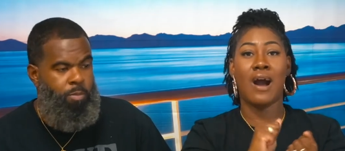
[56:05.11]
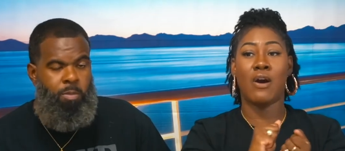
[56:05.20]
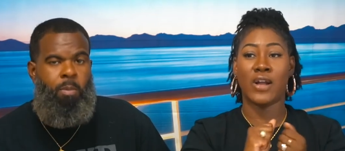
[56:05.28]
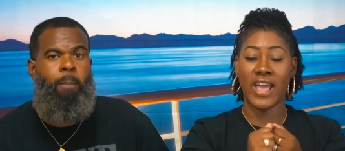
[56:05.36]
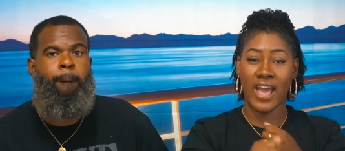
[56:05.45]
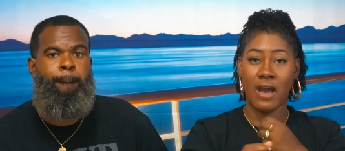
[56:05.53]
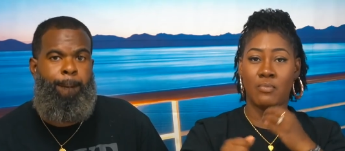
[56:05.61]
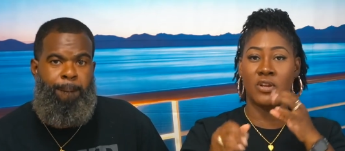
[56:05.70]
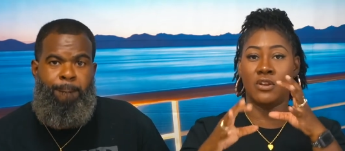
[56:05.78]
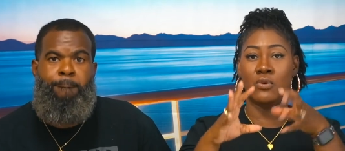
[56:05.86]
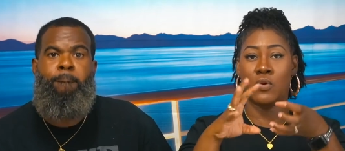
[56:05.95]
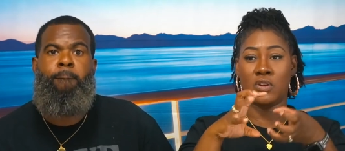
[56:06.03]
Speaker 1: our
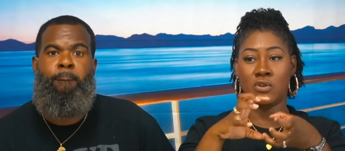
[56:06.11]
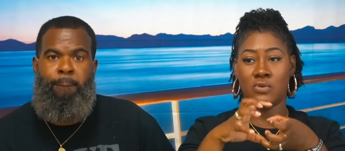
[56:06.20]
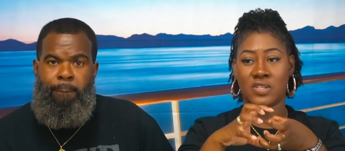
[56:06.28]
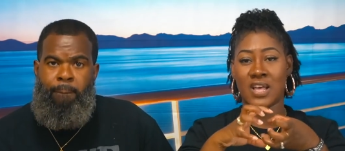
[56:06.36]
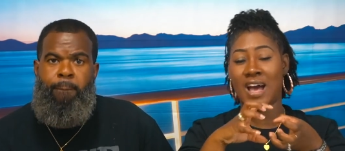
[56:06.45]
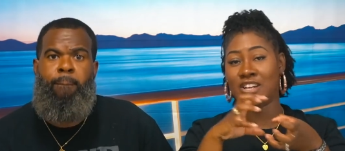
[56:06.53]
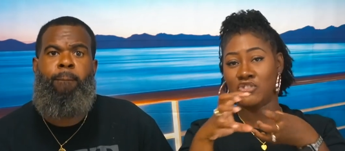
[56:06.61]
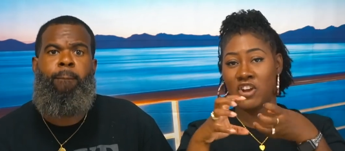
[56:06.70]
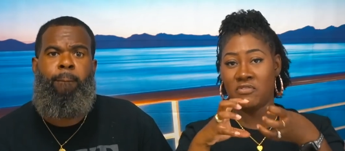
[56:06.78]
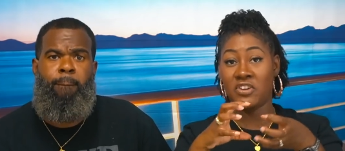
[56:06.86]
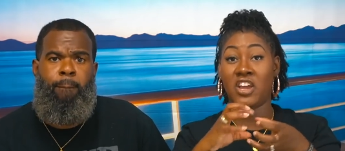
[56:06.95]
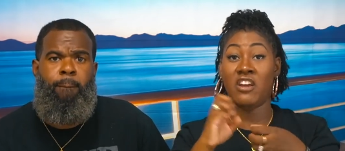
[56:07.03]
cabin and on those high
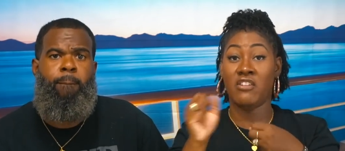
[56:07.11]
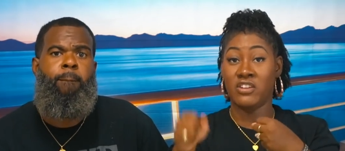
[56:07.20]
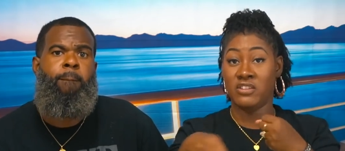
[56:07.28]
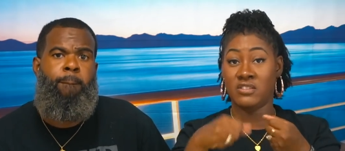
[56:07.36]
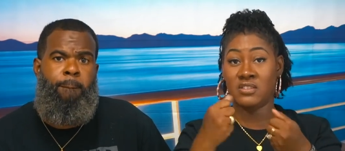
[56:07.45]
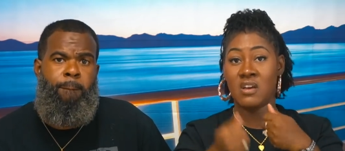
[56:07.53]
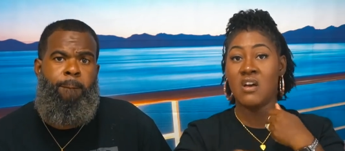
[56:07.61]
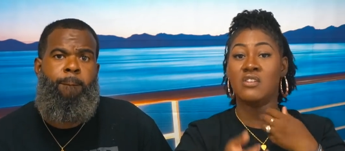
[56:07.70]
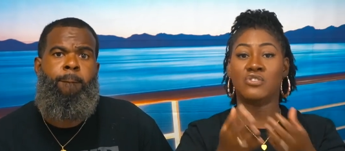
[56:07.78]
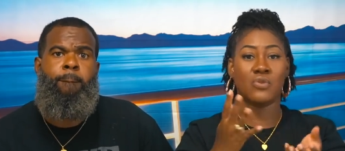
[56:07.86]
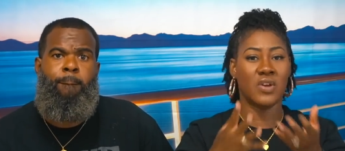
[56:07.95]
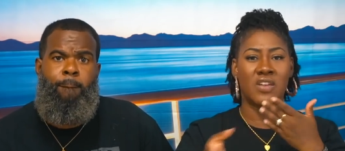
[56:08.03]
traffic areas.
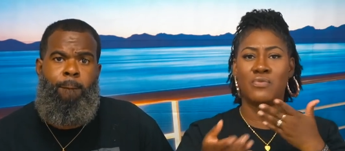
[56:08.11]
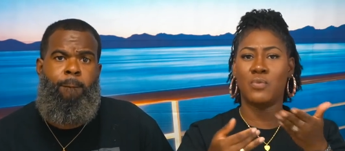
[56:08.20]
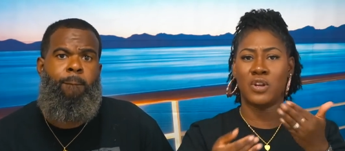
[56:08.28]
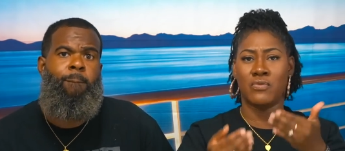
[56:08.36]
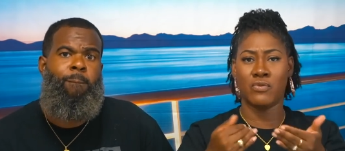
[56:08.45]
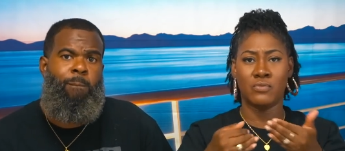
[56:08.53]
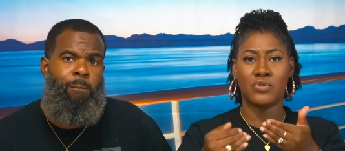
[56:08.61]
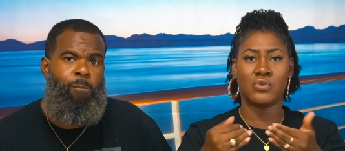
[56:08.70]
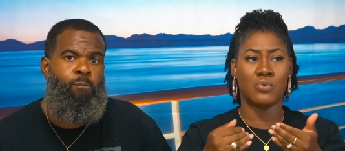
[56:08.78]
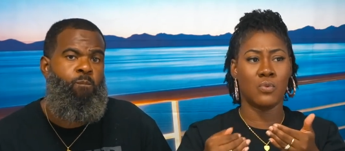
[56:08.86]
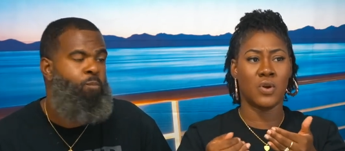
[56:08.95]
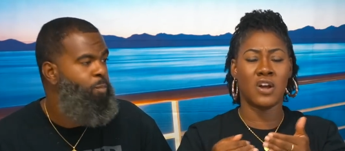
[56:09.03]
So even when the room
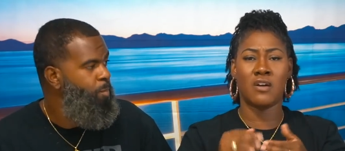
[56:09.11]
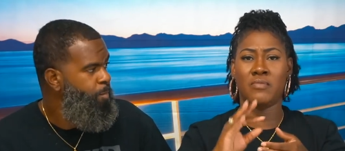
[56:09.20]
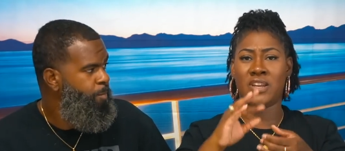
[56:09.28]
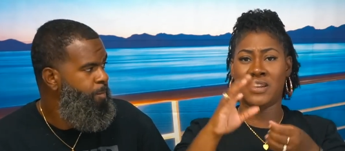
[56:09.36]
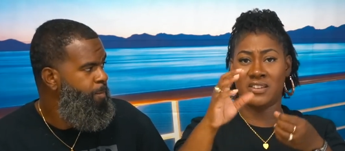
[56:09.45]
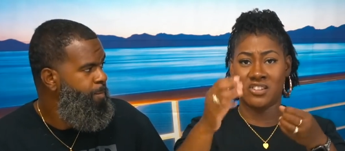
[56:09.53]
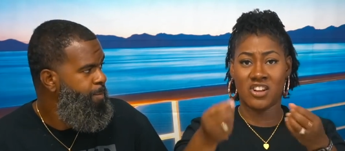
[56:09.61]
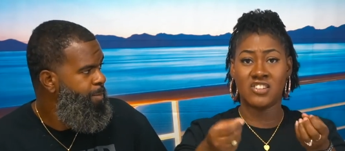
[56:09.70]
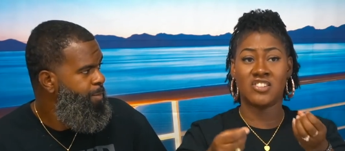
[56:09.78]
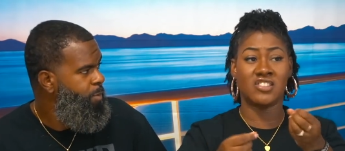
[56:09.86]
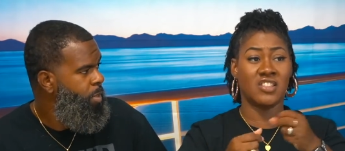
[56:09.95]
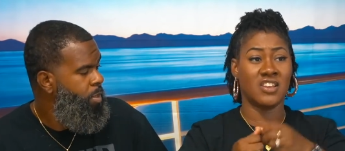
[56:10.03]
steward would come in and
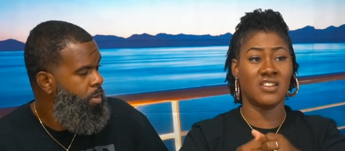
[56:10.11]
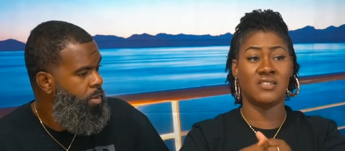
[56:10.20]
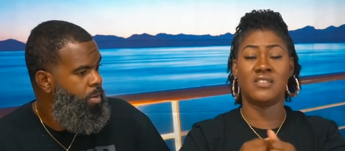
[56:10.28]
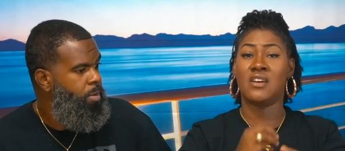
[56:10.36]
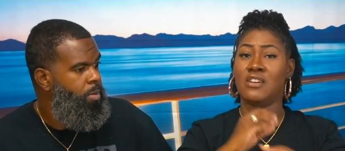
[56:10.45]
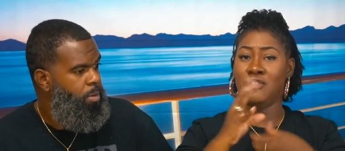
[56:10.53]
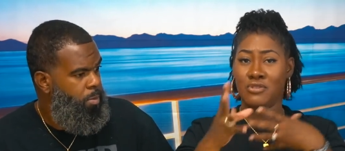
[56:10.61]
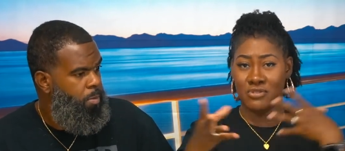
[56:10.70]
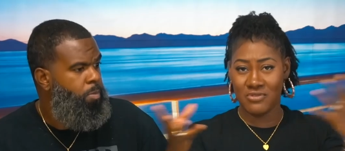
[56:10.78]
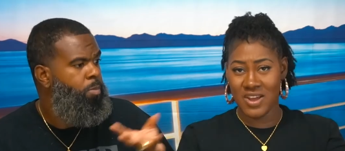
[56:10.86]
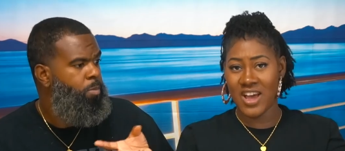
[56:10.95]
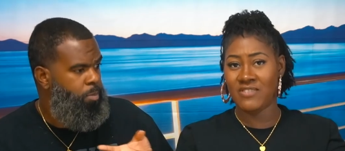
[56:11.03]
touch things, you know,
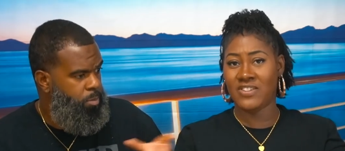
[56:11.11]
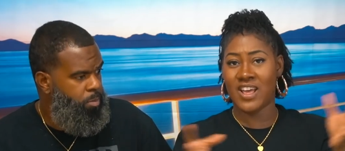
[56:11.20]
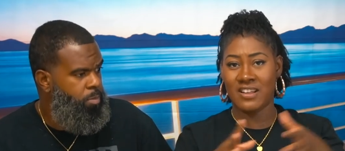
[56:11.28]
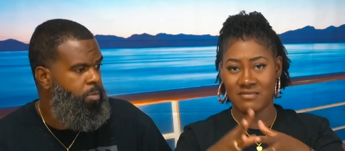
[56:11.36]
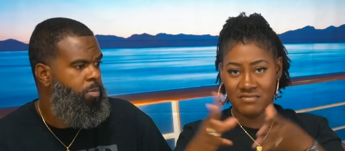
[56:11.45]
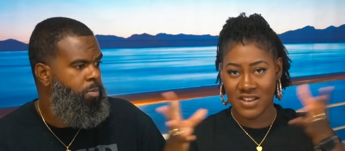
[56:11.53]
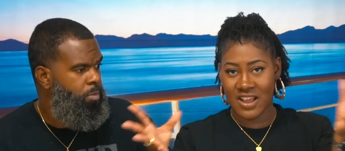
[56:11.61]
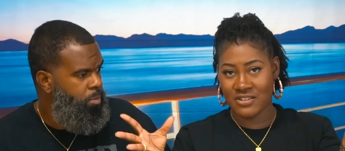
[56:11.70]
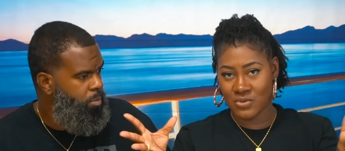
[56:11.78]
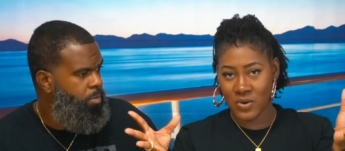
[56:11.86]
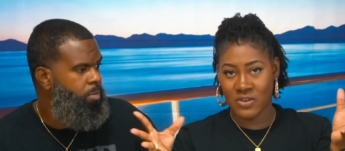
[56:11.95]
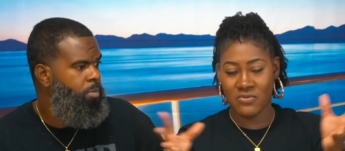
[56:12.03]
you have that,
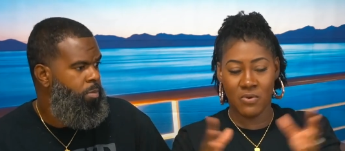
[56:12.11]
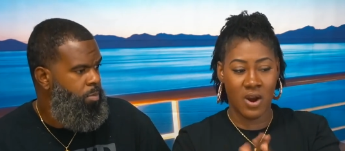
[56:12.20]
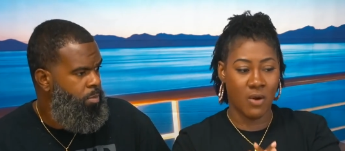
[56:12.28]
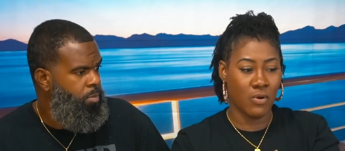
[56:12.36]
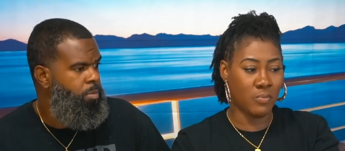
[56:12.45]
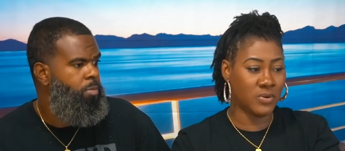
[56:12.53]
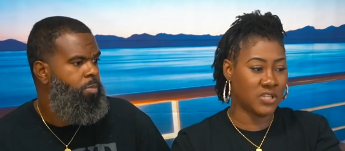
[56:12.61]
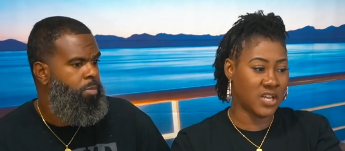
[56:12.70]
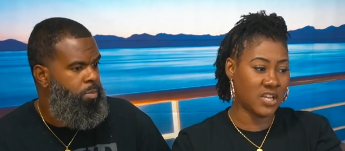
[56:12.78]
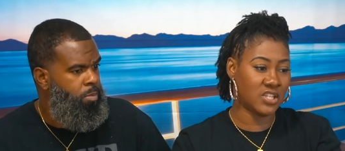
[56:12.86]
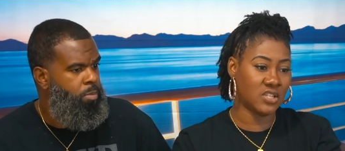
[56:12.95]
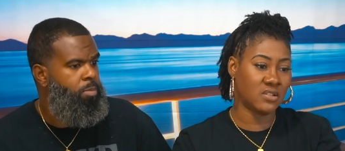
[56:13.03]
that 24 hour
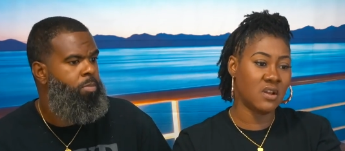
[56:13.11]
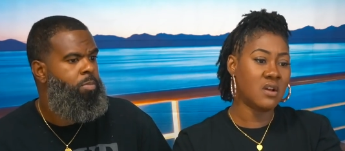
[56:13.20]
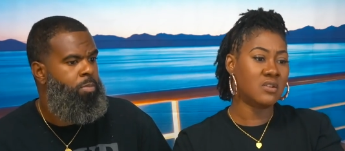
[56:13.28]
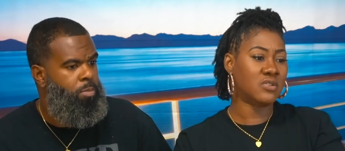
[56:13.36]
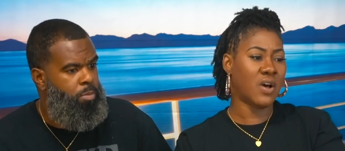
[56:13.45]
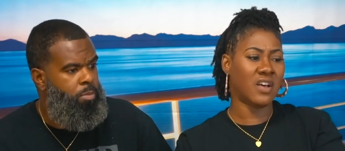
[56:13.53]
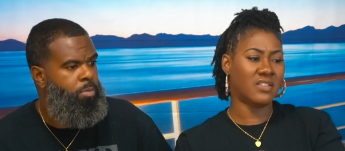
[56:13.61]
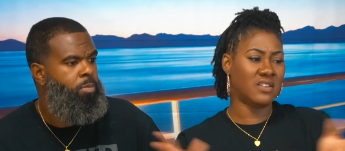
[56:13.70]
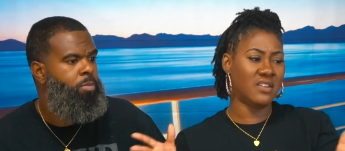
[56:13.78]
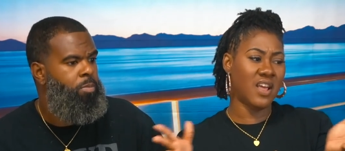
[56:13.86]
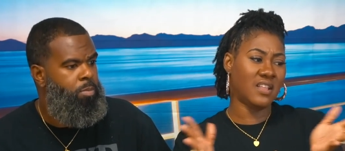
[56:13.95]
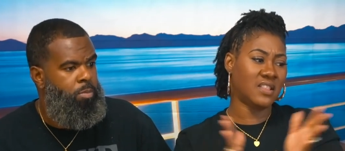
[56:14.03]
protection. So
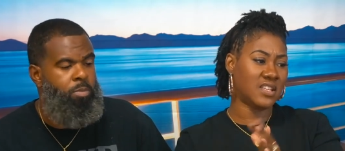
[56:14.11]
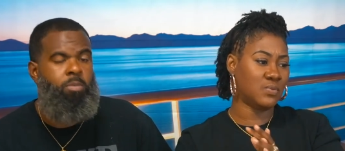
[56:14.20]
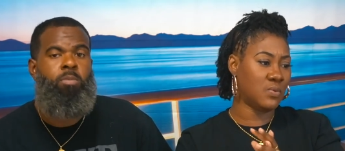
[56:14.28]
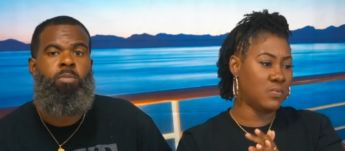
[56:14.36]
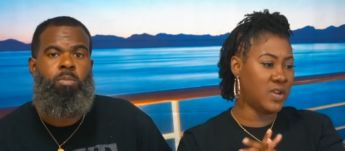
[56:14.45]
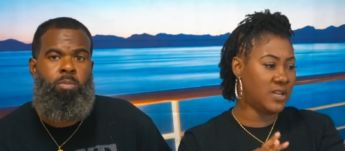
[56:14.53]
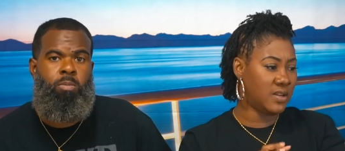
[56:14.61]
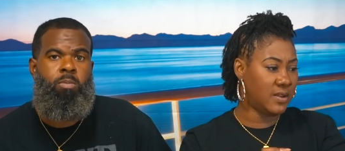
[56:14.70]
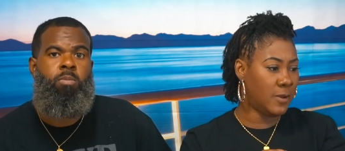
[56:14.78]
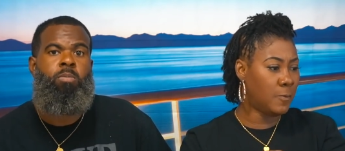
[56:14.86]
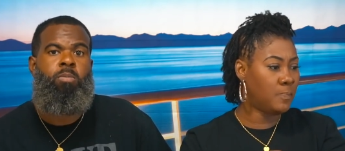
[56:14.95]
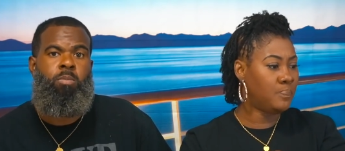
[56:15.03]
other than that, that's what we
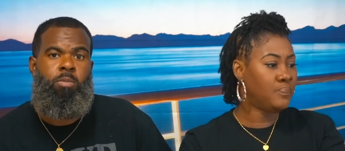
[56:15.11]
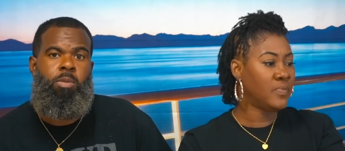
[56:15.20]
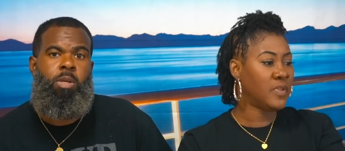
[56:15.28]
did.